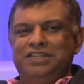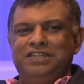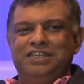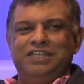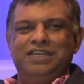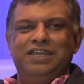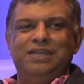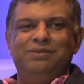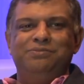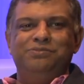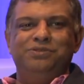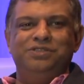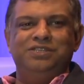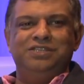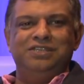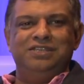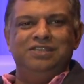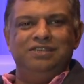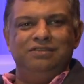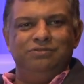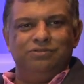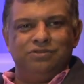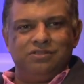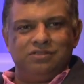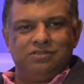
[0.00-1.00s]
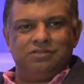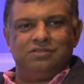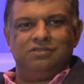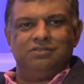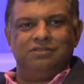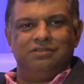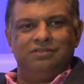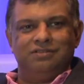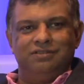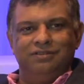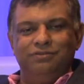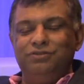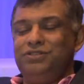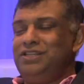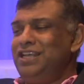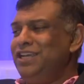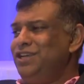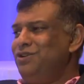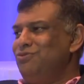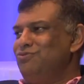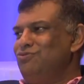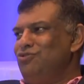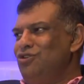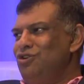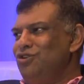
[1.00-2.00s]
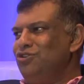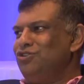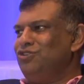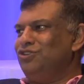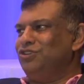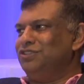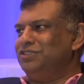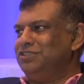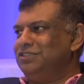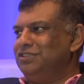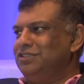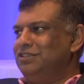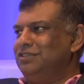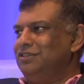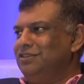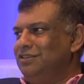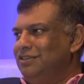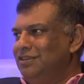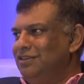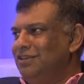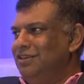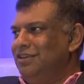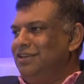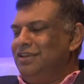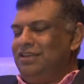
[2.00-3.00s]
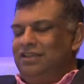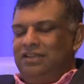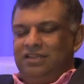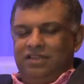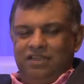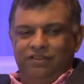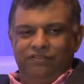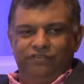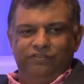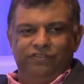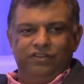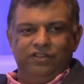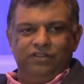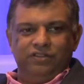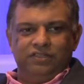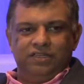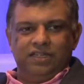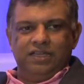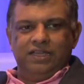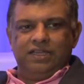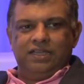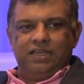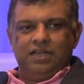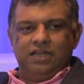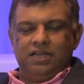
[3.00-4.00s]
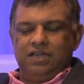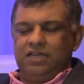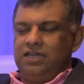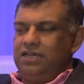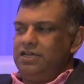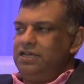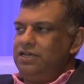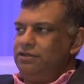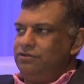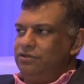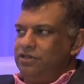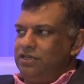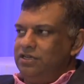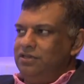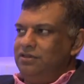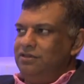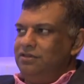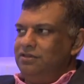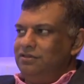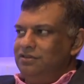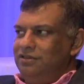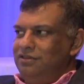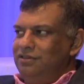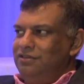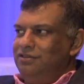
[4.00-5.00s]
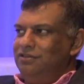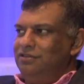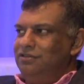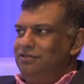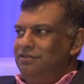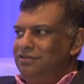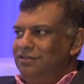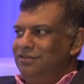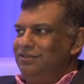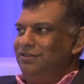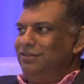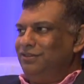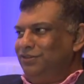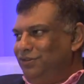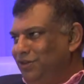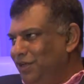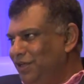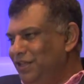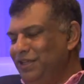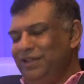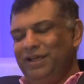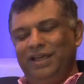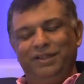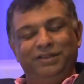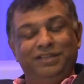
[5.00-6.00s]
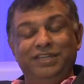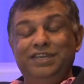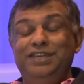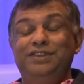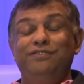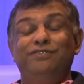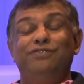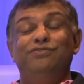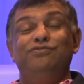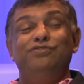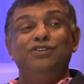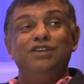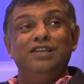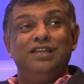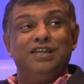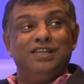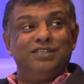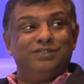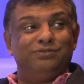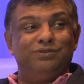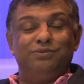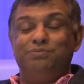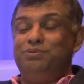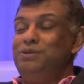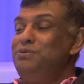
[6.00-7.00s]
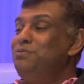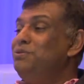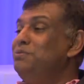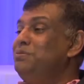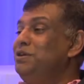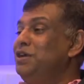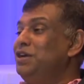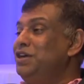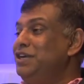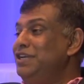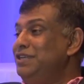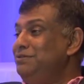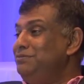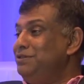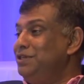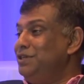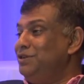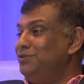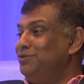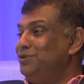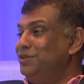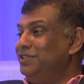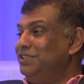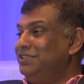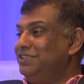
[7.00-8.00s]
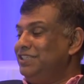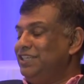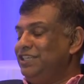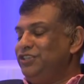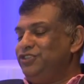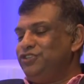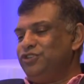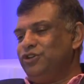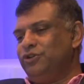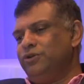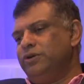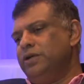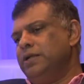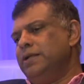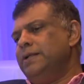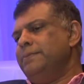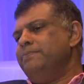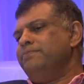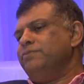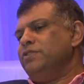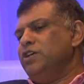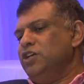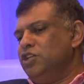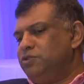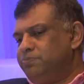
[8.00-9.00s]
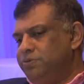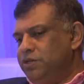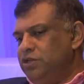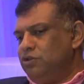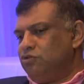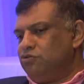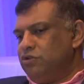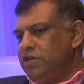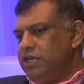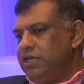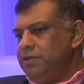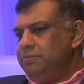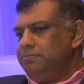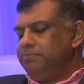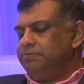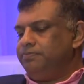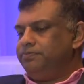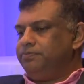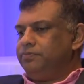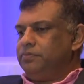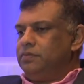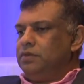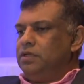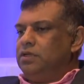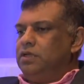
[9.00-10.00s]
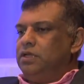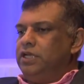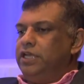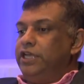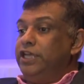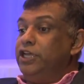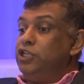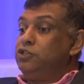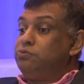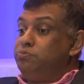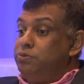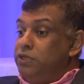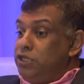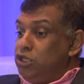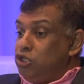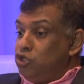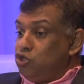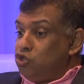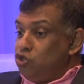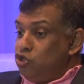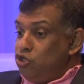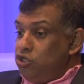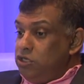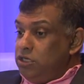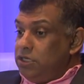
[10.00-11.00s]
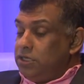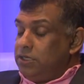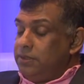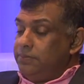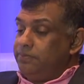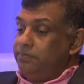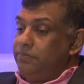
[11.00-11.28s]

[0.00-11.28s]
The MC it was like a rock concert. I felt like aha, right? You know, I didn't even realize there were people behind me at one stage. So it's been great. It's been good.